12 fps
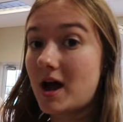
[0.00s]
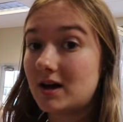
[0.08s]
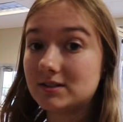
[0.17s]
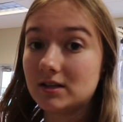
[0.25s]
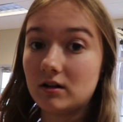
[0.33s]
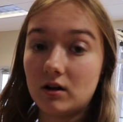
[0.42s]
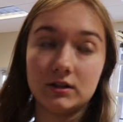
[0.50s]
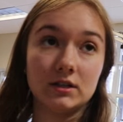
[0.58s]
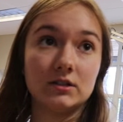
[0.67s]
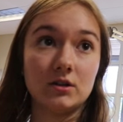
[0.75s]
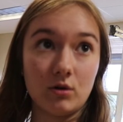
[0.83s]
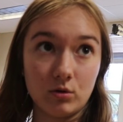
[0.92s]
pass it on
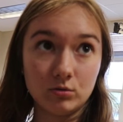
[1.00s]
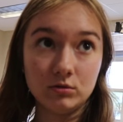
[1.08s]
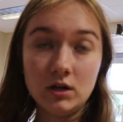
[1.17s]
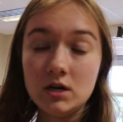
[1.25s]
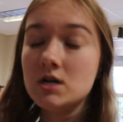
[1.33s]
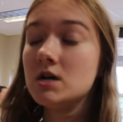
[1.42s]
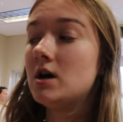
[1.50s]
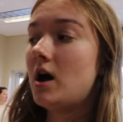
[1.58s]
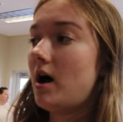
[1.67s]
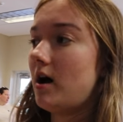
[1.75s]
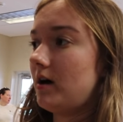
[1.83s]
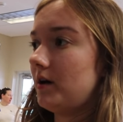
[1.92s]
its own,
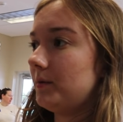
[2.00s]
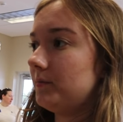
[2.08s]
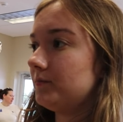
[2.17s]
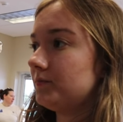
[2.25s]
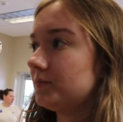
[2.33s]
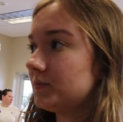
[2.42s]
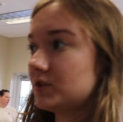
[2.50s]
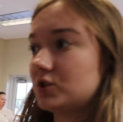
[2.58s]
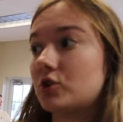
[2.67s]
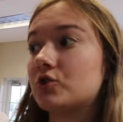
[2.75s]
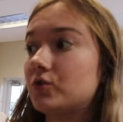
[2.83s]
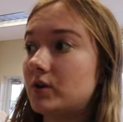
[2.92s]
um,
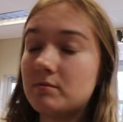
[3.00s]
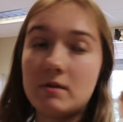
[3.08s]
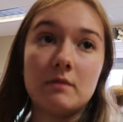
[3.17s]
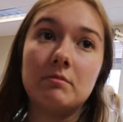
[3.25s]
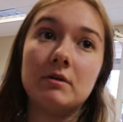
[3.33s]
surgery may